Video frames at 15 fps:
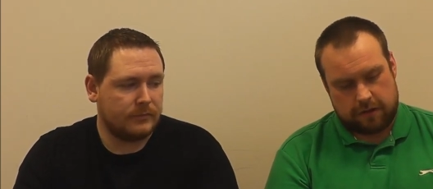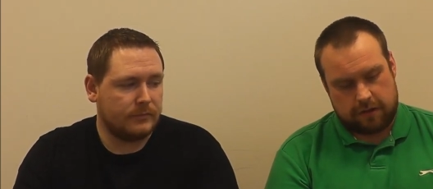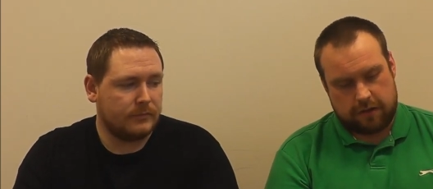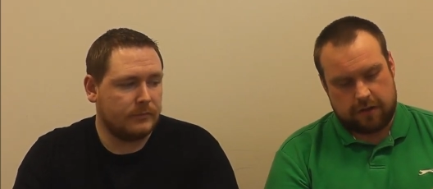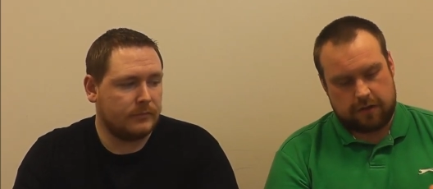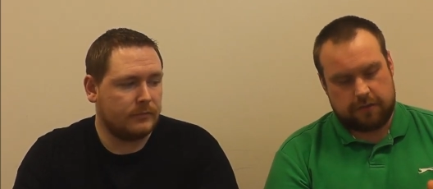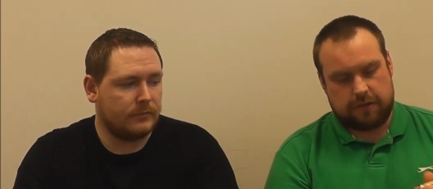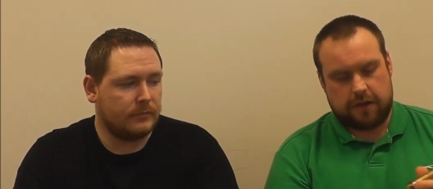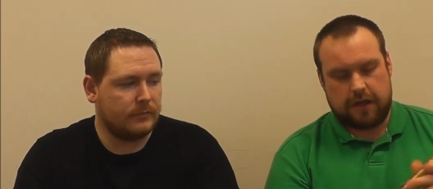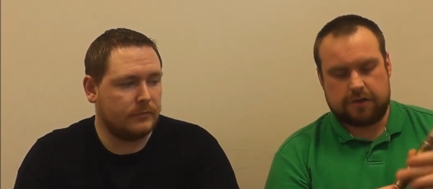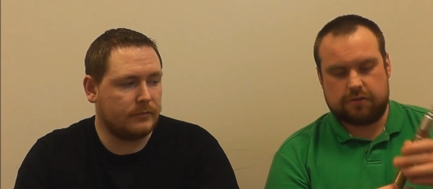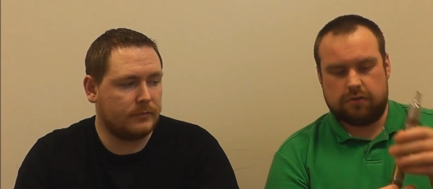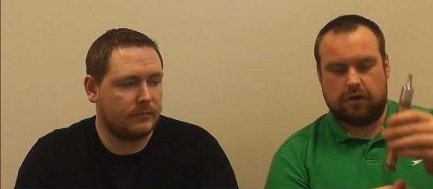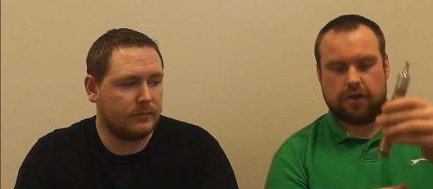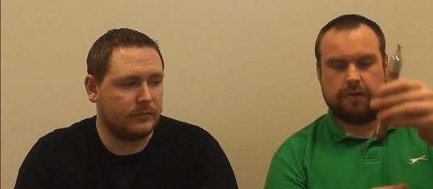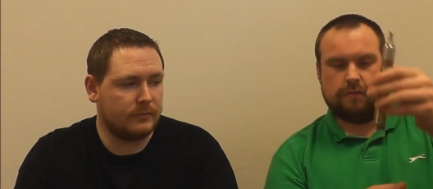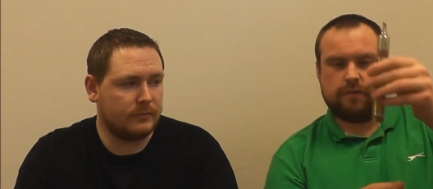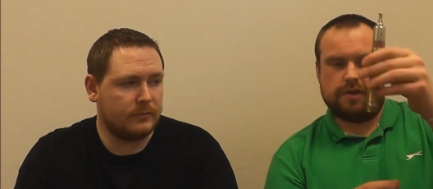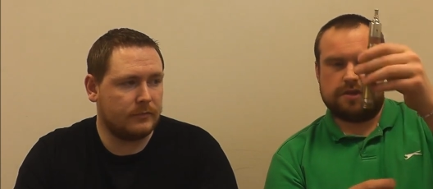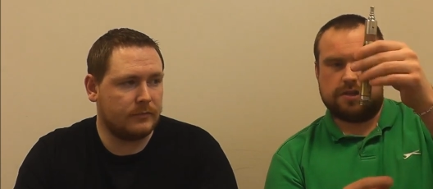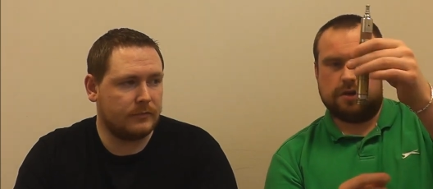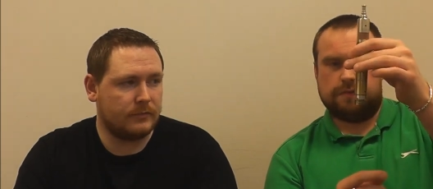Speaker 1: the the actual
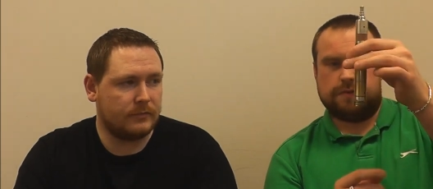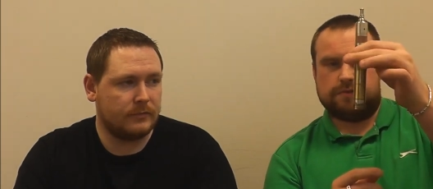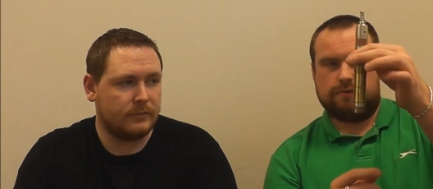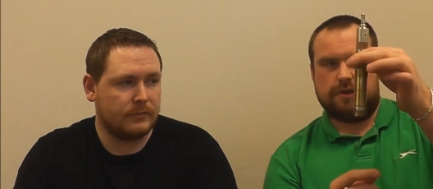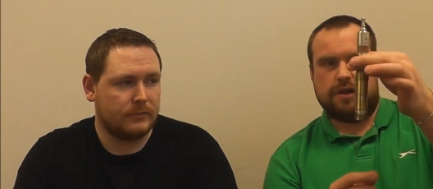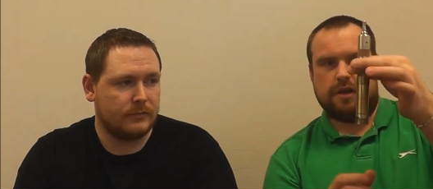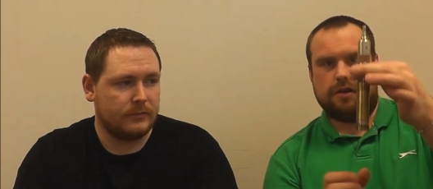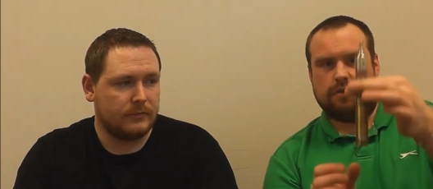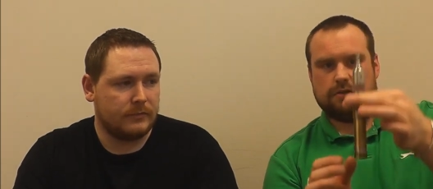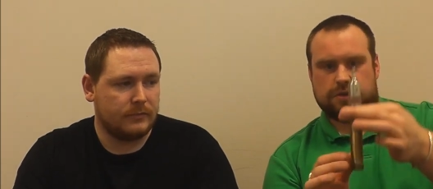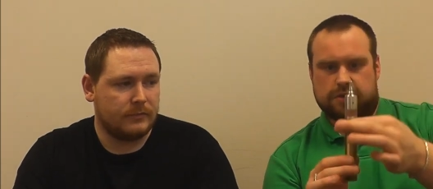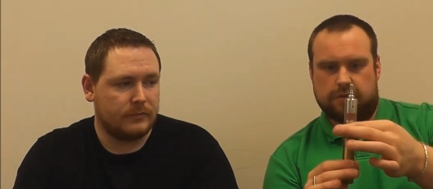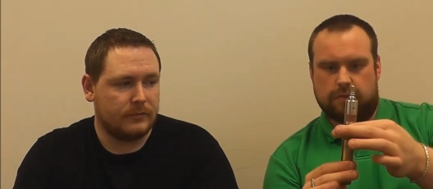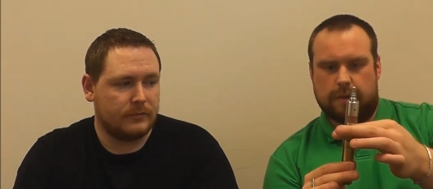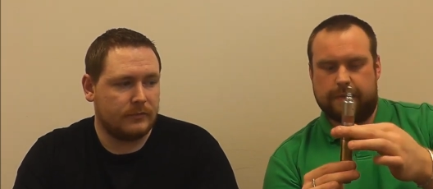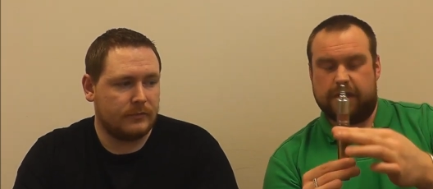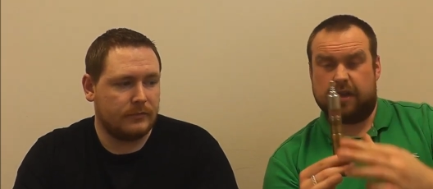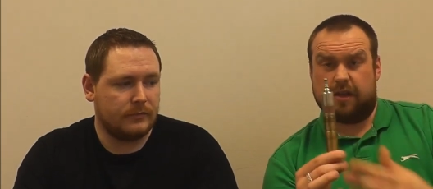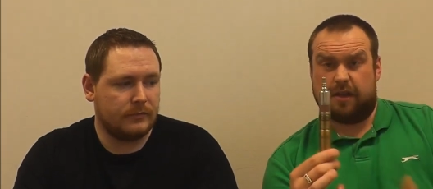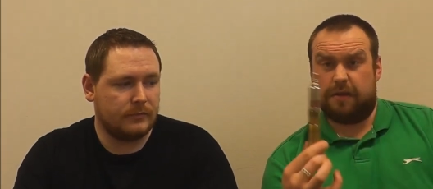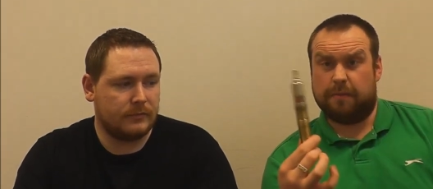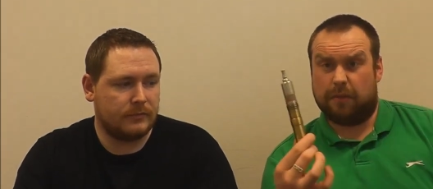locking ring itself is really long. So I
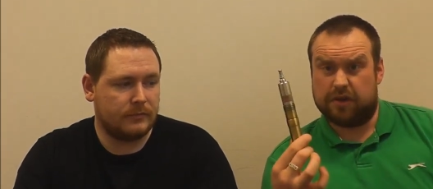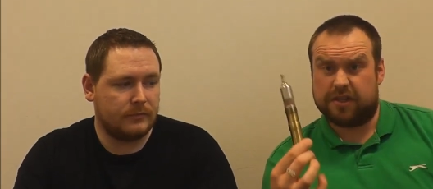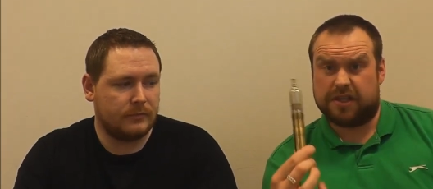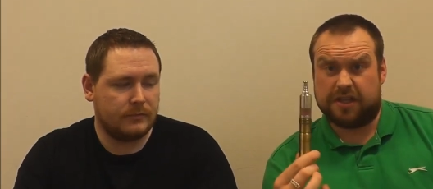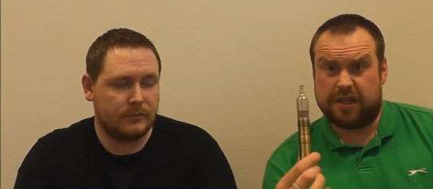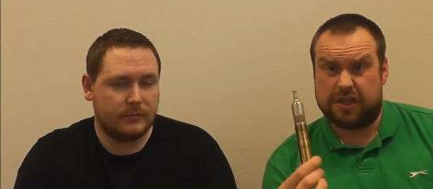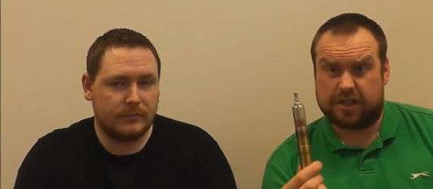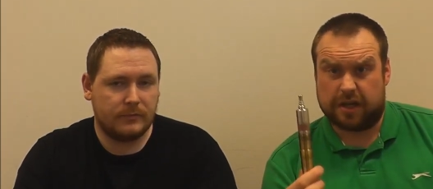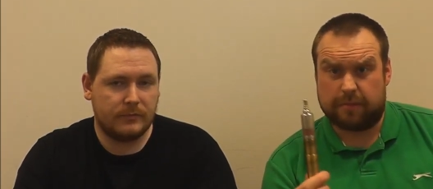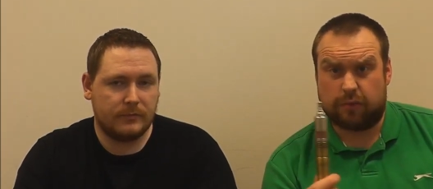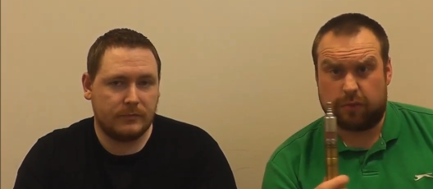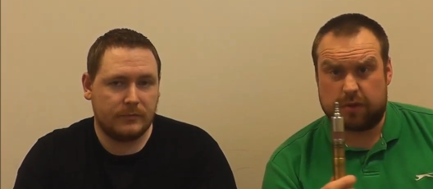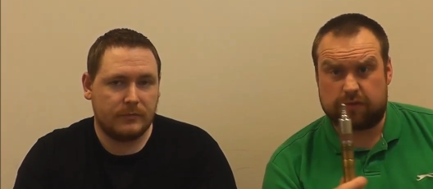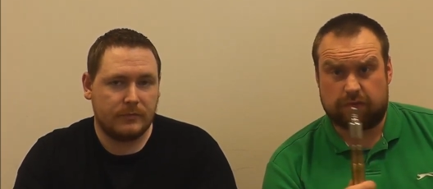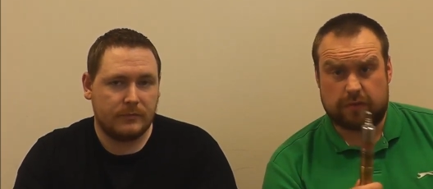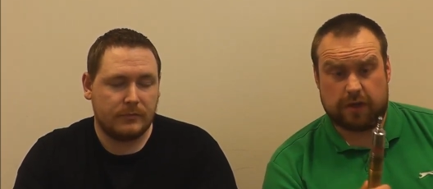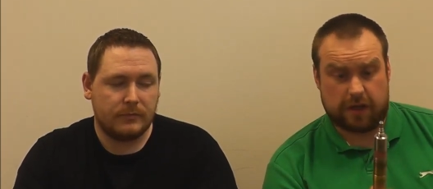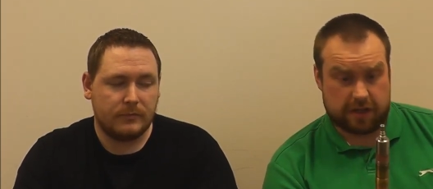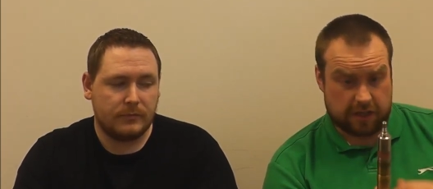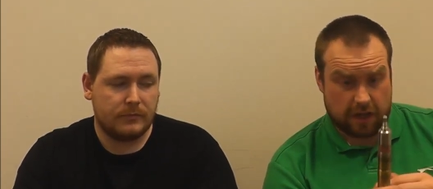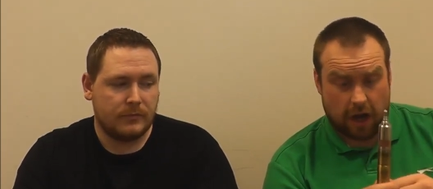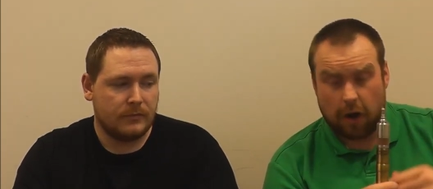mean, the mod in general is
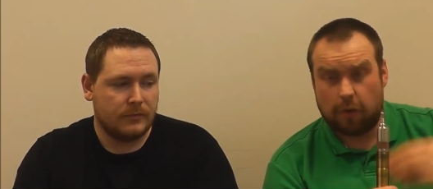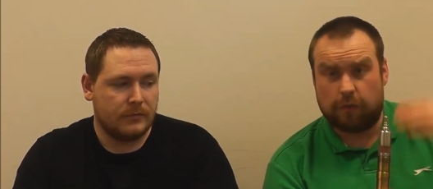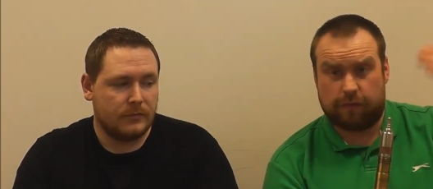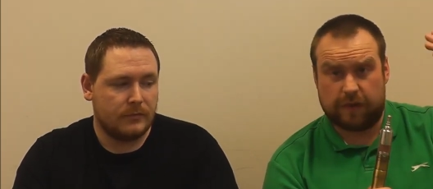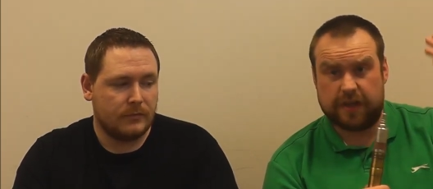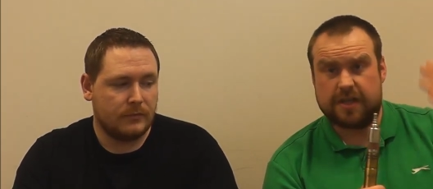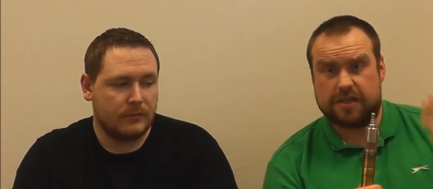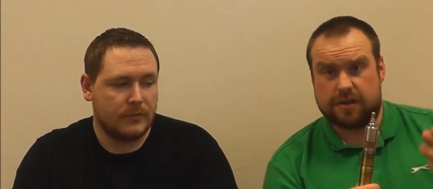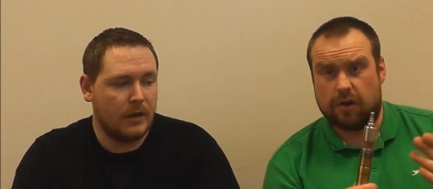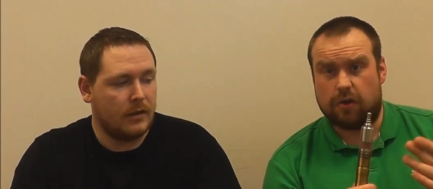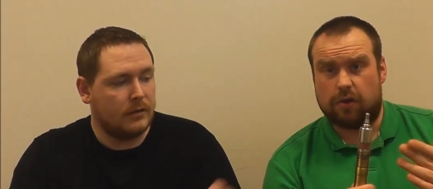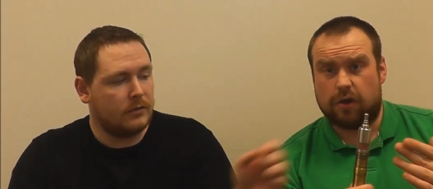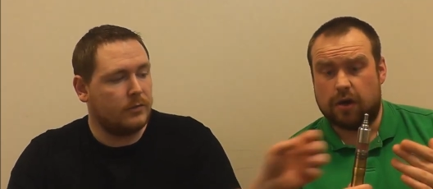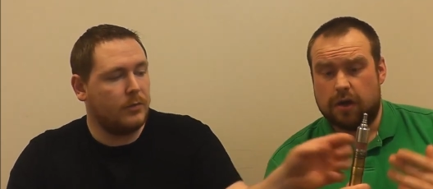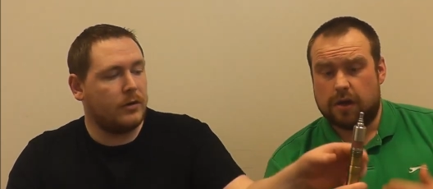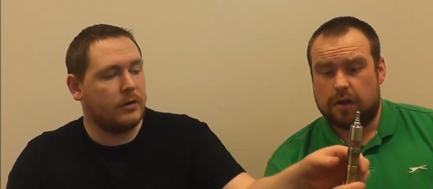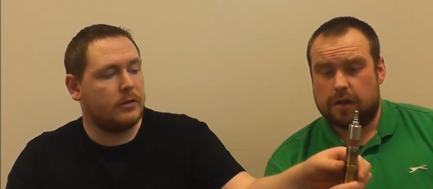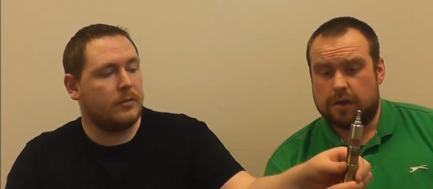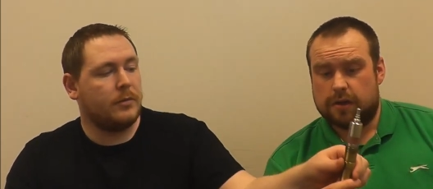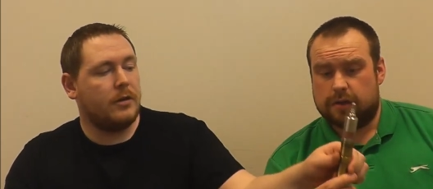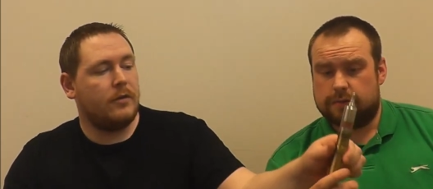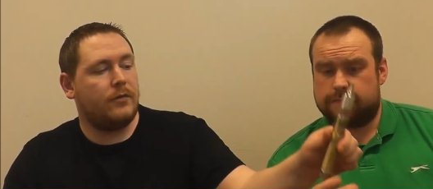the whole thing is long. To be
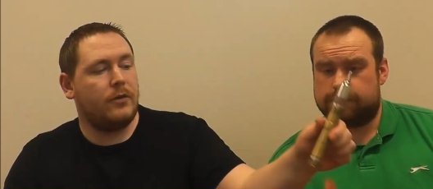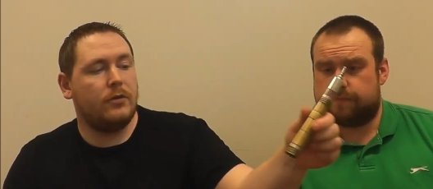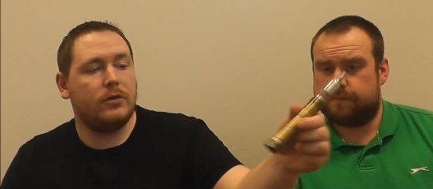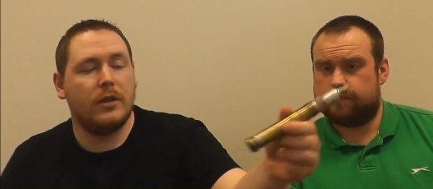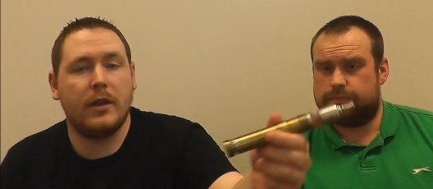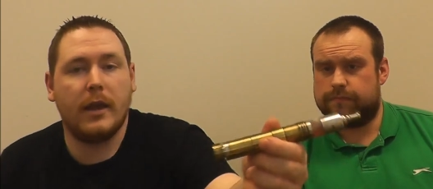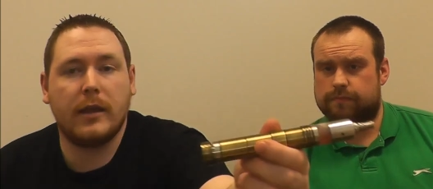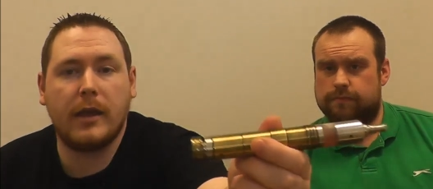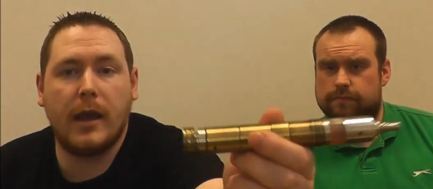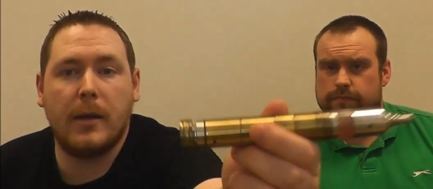honest, I mean, if you see that